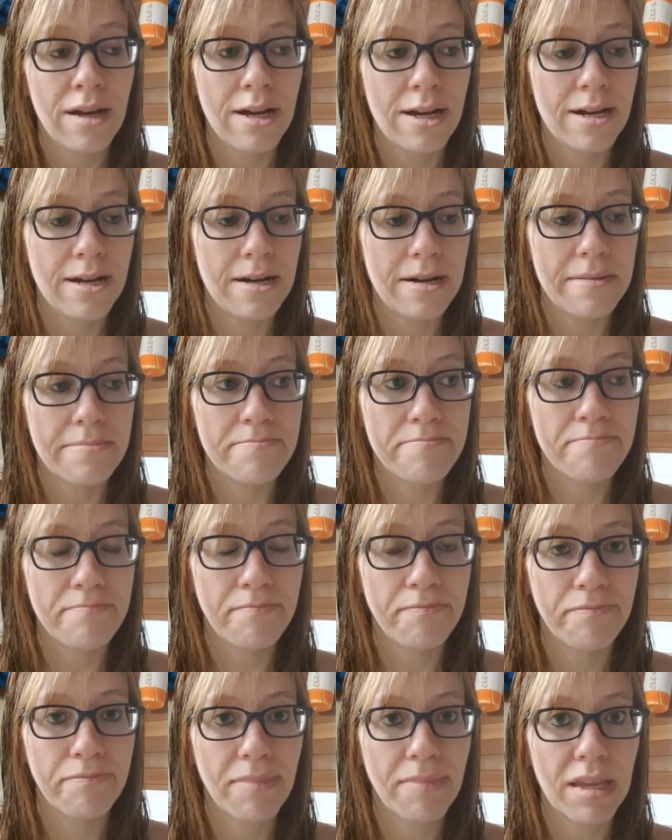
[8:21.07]

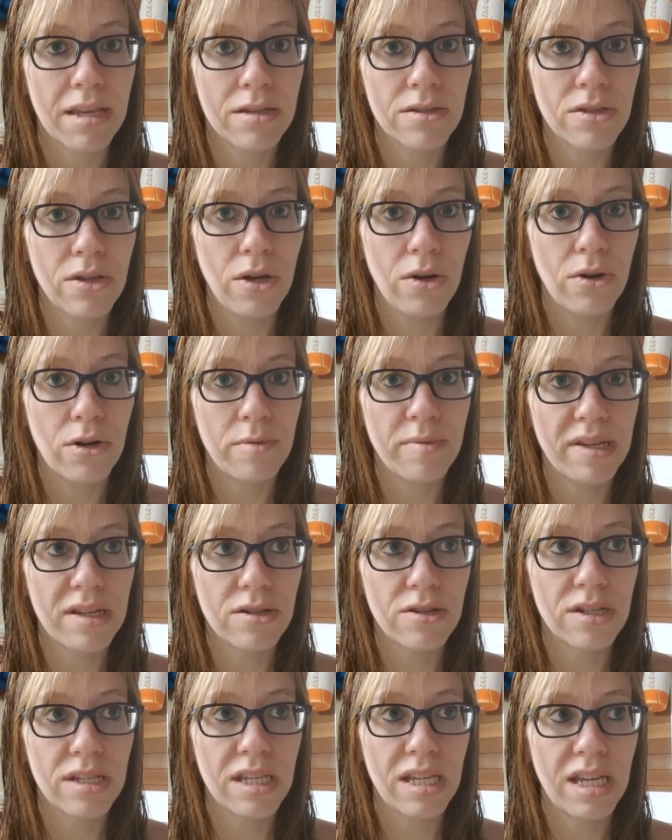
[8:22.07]
So it'll be
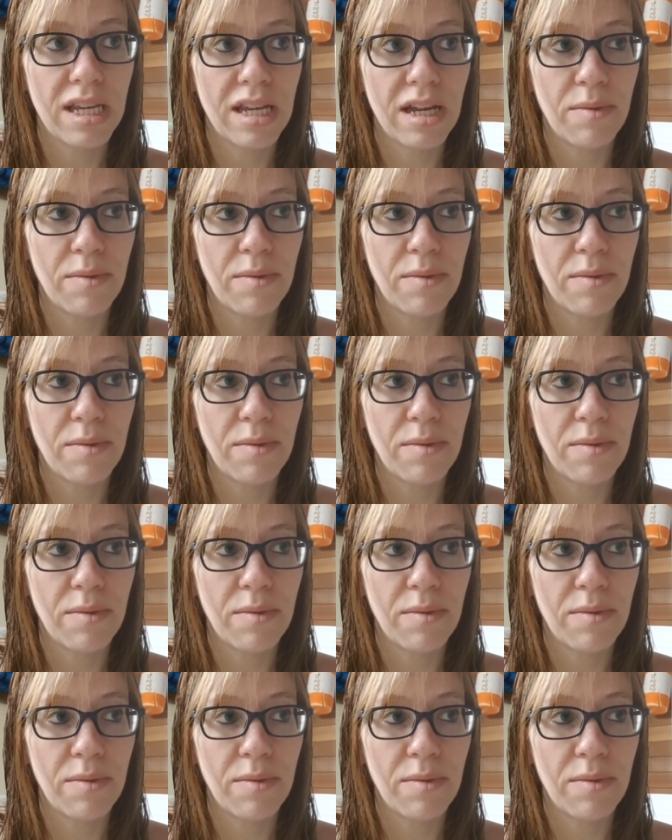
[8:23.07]
interesting.